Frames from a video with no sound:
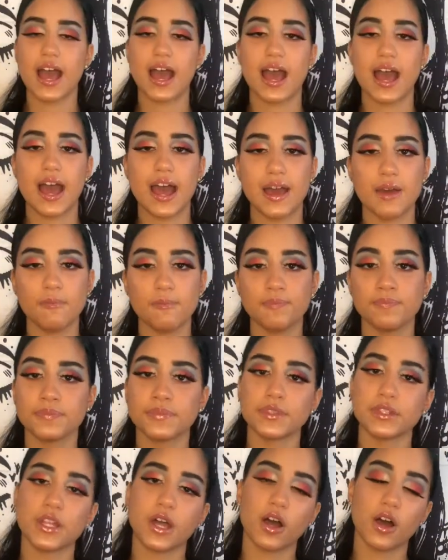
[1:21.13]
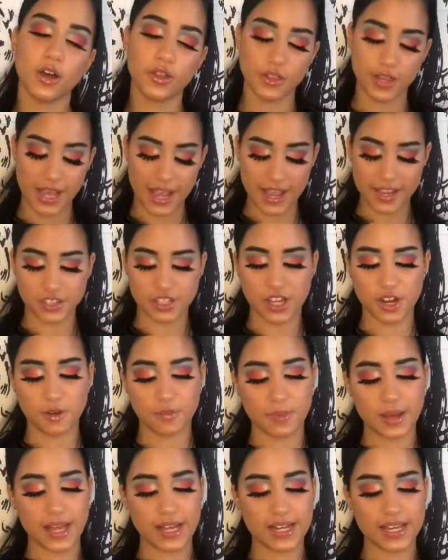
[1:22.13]
And the other eyeshadow
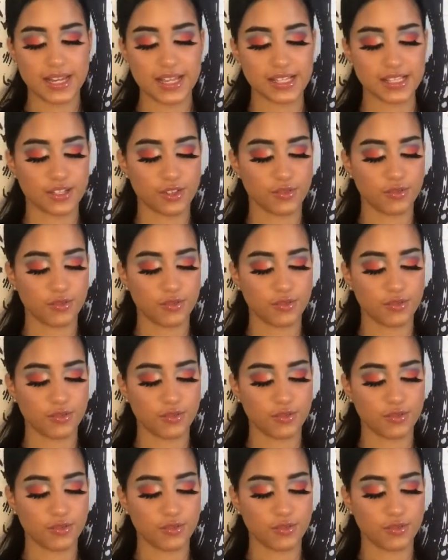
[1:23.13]
palette is the